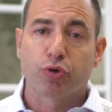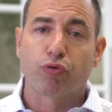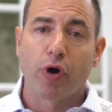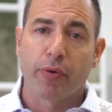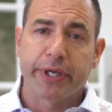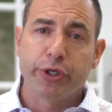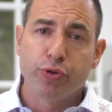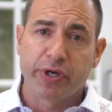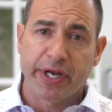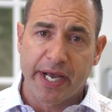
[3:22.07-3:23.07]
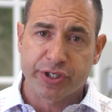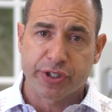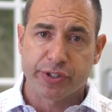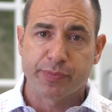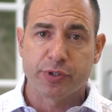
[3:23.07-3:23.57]
growing new
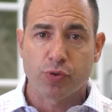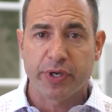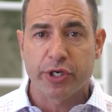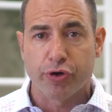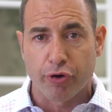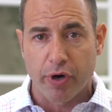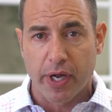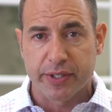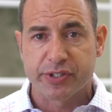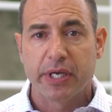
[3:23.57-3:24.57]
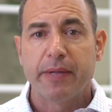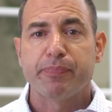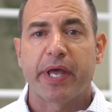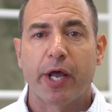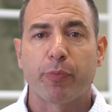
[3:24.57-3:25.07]
connections between neurons
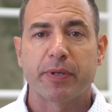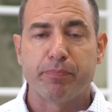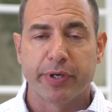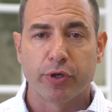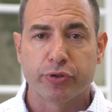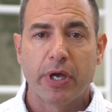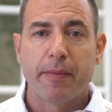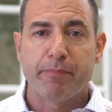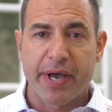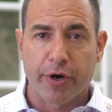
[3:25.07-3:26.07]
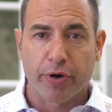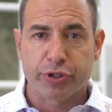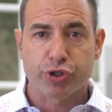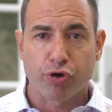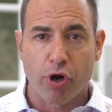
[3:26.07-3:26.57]
and helping build better and
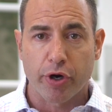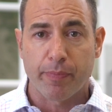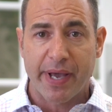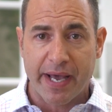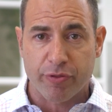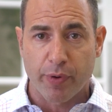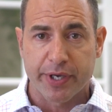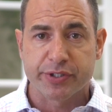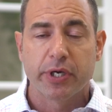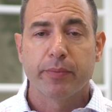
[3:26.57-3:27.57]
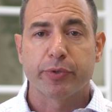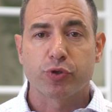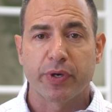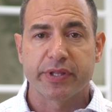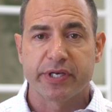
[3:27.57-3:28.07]
stronger pathways
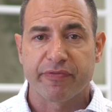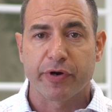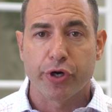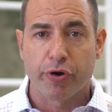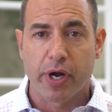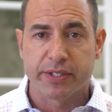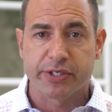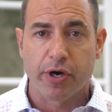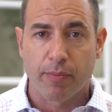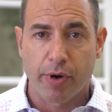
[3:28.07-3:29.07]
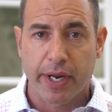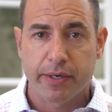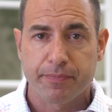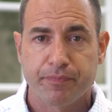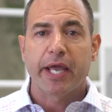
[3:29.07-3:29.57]
between the different neurons in our
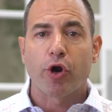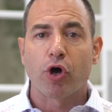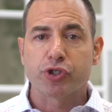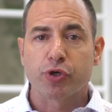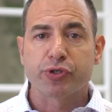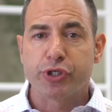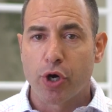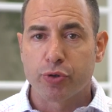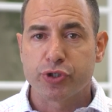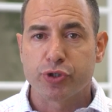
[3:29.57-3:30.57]
brain. It also is known